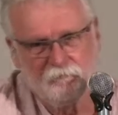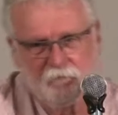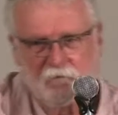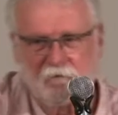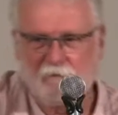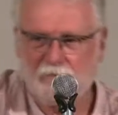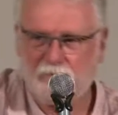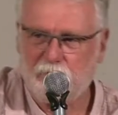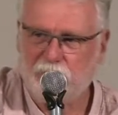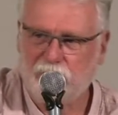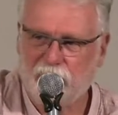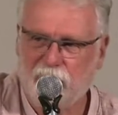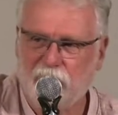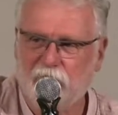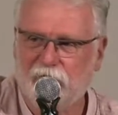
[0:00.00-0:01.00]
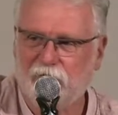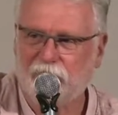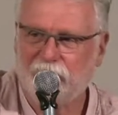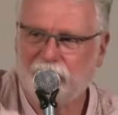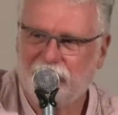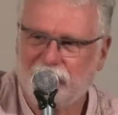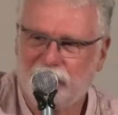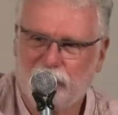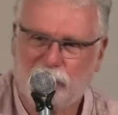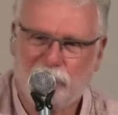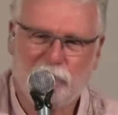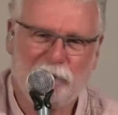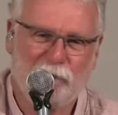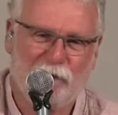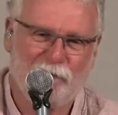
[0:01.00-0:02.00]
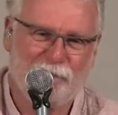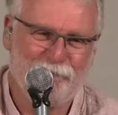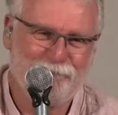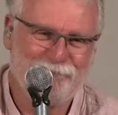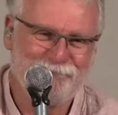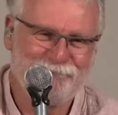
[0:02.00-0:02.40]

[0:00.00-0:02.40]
of my zeal was my mom.